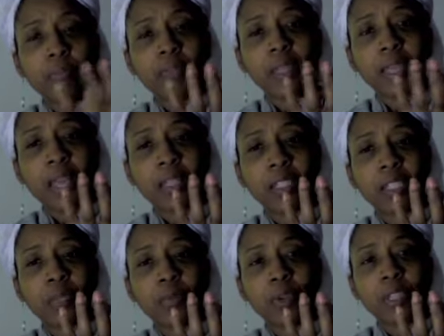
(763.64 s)
cactus
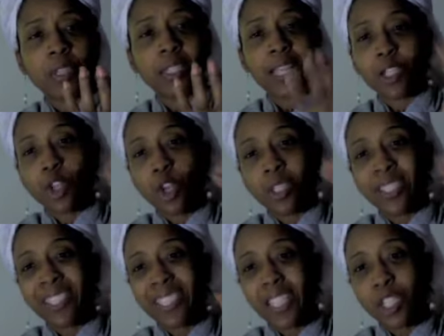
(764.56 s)
product had
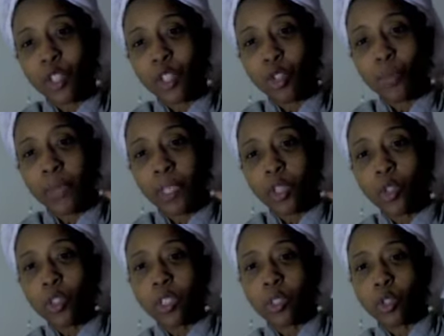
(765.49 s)
gotten into my
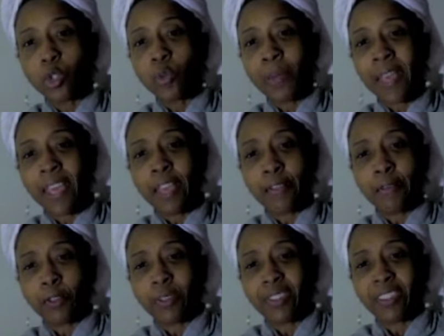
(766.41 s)
cuticles, so my hair
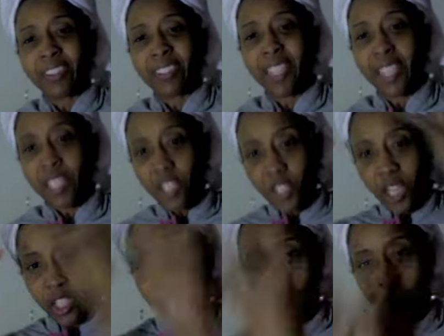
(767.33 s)
felt thickish
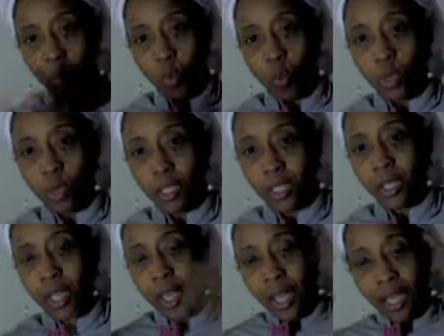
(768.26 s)
as I
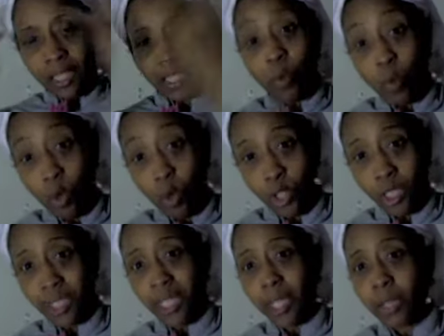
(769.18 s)
washed
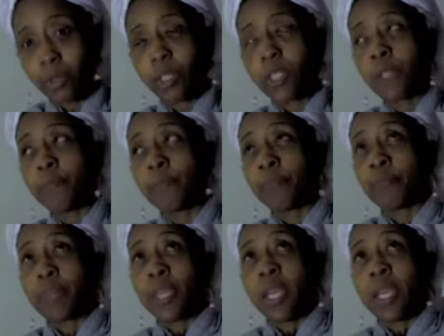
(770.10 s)
it out.
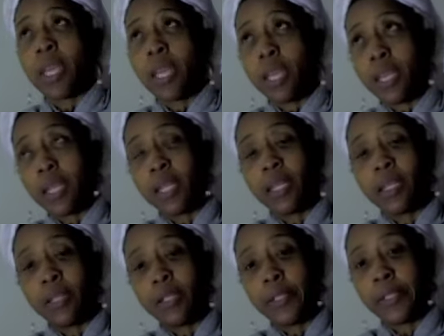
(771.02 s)
And
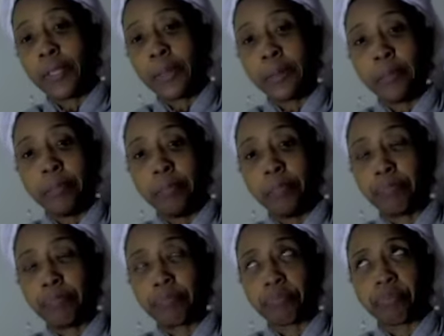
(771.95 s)

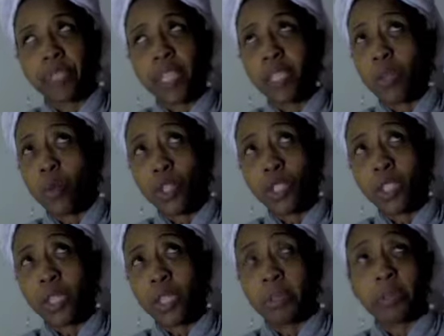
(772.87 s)
as I washed it
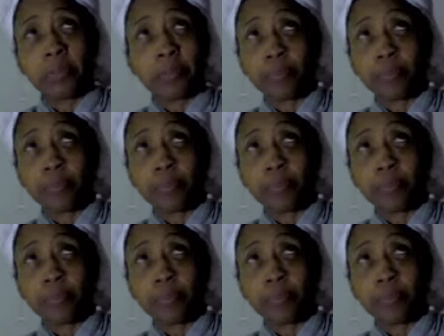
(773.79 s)
out,